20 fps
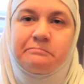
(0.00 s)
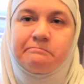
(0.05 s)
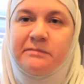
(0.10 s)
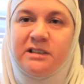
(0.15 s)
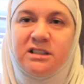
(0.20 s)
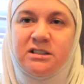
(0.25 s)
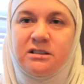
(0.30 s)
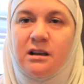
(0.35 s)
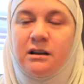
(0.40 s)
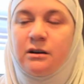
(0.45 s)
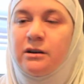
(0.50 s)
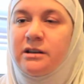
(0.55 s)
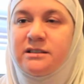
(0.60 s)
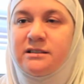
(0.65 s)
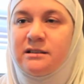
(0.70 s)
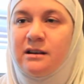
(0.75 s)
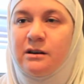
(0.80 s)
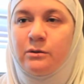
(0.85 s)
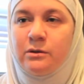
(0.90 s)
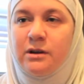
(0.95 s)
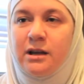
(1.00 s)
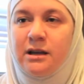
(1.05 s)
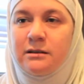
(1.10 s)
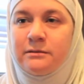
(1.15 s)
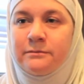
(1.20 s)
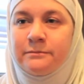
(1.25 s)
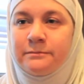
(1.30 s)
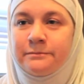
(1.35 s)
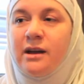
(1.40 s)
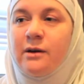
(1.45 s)
It's not okay.
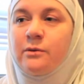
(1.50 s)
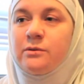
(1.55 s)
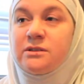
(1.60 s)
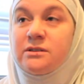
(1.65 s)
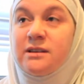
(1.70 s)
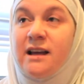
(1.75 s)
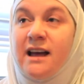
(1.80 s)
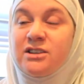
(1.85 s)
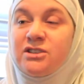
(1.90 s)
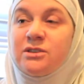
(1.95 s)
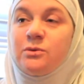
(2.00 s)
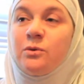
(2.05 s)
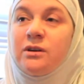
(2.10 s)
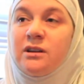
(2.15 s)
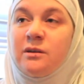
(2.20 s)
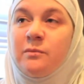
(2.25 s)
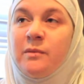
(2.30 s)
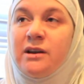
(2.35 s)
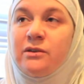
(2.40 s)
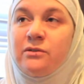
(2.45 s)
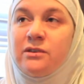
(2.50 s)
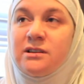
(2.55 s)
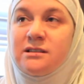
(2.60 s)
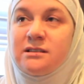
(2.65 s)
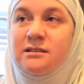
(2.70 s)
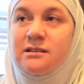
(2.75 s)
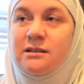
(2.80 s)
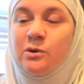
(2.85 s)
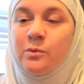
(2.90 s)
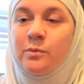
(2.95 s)
That was actually one of the main
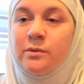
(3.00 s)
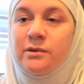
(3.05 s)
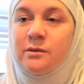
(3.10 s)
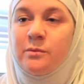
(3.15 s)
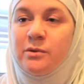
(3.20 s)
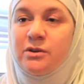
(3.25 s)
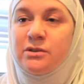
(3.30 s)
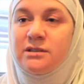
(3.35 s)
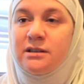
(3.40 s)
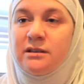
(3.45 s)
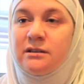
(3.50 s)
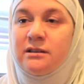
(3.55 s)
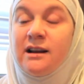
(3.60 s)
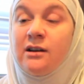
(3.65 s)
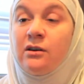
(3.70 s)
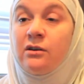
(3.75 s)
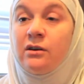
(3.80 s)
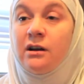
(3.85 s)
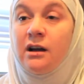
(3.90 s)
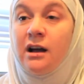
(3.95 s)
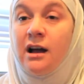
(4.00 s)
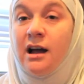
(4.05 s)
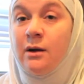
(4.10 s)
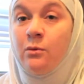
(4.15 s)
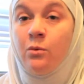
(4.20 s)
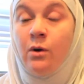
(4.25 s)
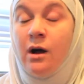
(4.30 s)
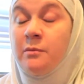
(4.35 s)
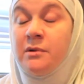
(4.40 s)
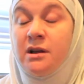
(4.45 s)
reasons I opened the birth center. Now,
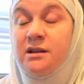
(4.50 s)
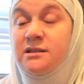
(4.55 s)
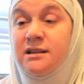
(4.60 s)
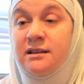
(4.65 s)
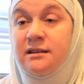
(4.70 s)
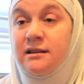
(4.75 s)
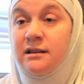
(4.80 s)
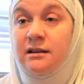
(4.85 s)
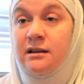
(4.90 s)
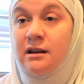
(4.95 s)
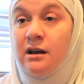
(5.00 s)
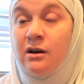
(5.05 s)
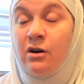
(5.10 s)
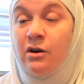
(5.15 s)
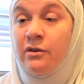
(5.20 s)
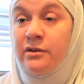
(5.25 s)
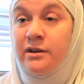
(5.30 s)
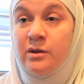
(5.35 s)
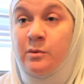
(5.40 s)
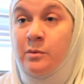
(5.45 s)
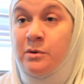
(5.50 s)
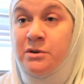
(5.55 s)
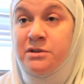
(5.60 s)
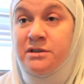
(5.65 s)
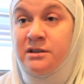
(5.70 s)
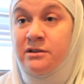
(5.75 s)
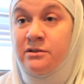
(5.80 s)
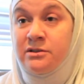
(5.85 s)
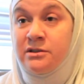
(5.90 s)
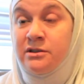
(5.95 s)
I'm not saying that all the other birth
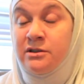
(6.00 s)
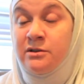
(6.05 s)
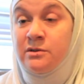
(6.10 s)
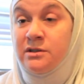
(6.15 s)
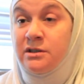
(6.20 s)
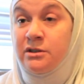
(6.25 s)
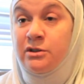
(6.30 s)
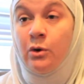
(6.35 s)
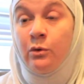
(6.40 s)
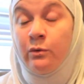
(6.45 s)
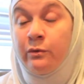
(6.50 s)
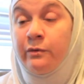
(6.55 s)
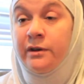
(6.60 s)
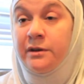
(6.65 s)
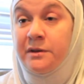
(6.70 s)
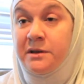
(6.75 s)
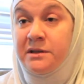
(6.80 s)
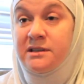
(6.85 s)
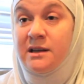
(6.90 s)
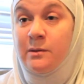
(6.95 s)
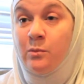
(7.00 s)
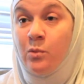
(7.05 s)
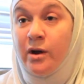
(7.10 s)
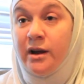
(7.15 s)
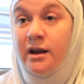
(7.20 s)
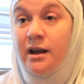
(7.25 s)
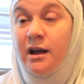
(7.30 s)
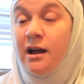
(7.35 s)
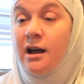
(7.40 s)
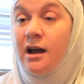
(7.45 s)
centers in Houston don't feel the same
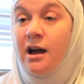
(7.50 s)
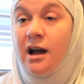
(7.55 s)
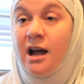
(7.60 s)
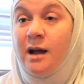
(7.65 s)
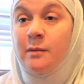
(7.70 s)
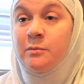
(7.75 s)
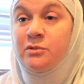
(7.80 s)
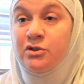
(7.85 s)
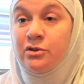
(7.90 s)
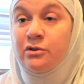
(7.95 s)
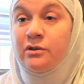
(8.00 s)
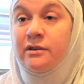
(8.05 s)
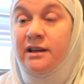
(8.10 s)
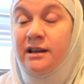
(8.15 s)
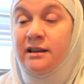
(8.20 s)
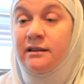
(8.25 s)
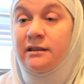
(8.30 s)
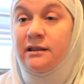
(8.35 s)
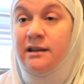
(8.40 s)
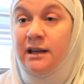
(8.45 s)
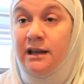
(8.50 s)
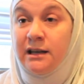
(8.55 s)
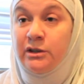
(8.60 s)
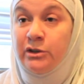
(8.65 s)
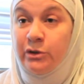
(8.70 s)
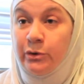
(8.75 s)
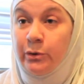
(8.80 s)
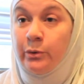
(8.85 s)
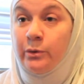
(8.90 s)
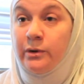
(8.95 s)
way. I'm sure they
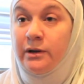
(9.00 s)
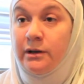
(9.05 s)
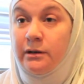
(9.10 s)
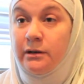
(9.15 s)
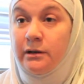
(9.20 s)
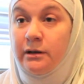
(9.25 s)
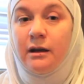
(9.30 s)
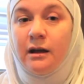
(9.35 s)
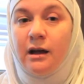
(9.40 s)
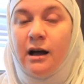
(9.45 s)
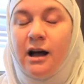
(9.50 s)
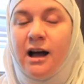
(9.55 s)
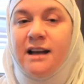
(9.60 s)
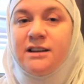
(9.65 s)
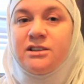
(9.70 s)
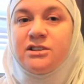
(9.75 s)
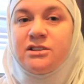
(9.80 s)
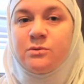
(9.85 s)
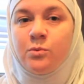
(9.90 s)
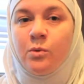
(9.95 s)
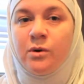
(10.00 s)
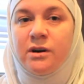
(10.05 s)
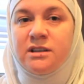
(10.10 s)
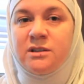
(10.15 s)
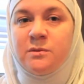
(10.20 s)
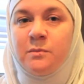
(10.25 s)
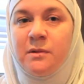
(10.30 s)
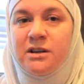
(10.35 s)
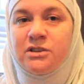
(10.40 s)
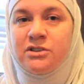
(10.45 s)
do. I just wanted
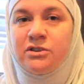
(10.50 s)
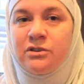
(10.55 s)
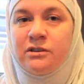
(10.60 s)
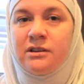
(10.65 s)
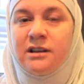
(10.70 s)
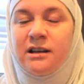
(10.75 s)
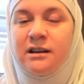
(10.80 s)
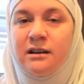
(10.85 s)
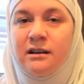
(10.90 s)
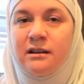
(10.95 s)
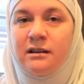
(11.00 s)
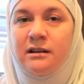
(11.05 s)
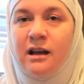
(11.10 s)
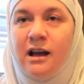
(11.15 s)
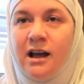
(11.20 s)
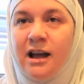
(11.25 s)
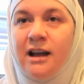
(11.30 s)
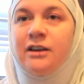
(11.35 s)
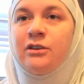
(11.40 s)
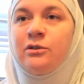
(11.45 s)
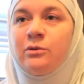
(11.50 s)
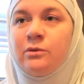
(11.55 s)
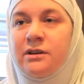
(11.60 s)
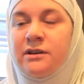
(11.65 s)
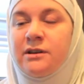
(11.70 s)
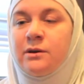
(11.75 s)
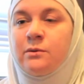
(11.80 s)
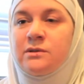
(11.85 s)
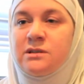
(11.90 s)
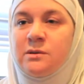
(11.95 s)
to make sure that I knew that
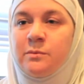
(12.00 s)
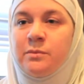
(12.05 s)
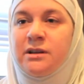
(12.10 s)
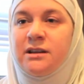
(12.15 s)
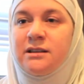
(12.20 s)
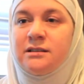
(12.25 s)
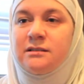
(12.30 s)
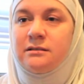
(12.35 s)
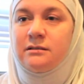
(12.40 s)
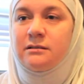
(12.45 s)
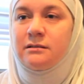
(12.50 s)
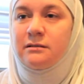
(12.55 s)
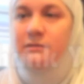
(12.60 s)
there was a place.